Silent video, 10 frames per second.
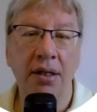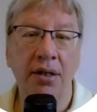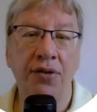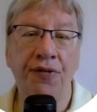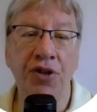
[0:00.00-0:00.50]

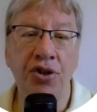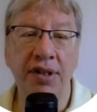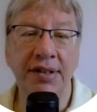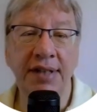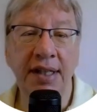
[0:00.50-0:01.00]
The fisher
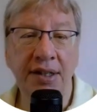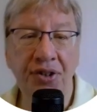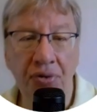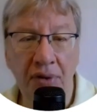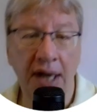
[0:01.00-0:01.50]
is still
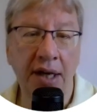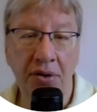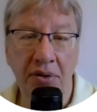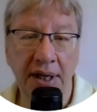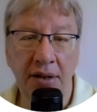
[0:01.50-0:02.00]
trying
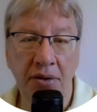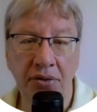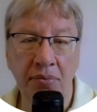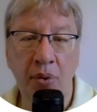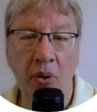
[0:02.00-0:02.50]
to get to
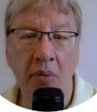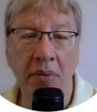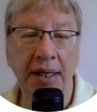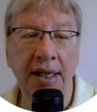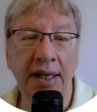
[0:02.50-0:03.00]
the pole,
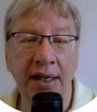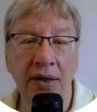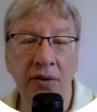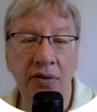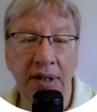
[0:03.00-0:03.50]
but he
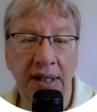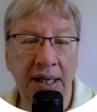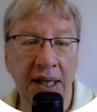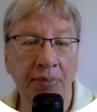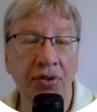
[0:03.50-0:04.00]
only
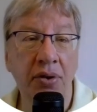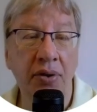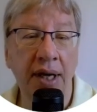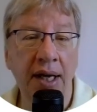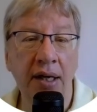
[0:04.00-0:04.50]
keeps
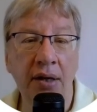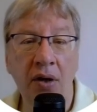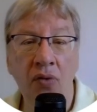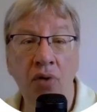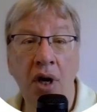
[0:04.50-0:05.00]
going
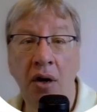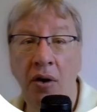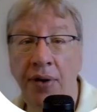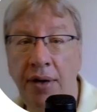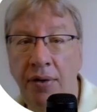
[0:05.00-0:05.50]

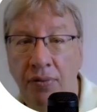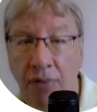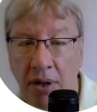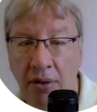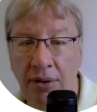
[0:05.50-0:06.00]
round and
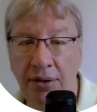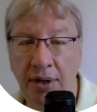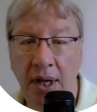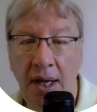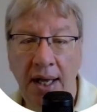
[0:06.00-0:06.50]
round.
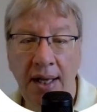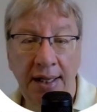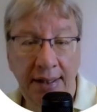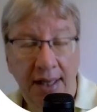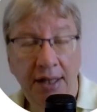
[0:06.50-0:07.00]

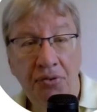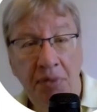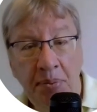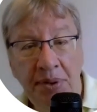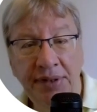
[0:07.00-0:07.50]
It
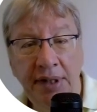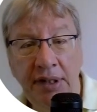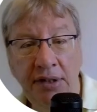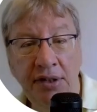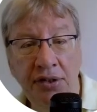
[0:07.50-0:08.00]
represents
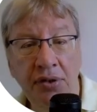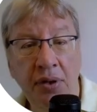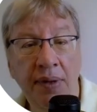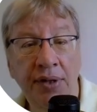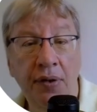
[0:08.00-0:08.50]
in this
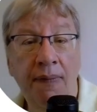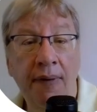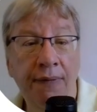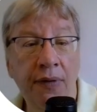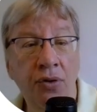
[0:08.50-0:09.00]
story the
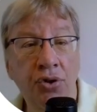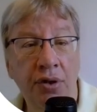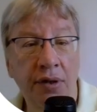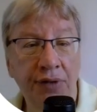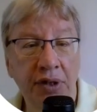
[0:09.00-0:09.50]

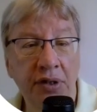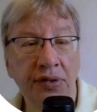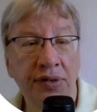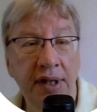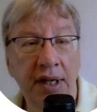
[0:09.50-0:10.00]
revolution of the
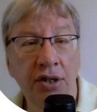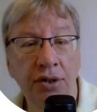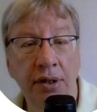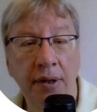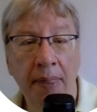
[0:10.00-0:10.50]

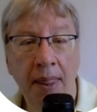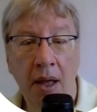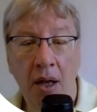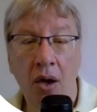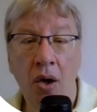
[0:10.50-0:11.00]
constellation
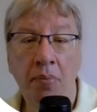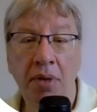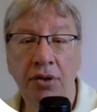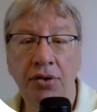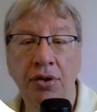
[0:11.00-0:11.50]

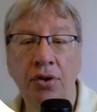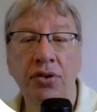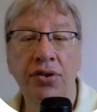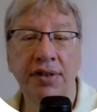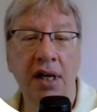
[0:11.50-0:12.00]
about the North
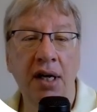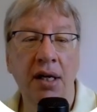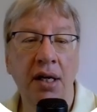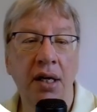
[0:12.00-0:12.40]
Star.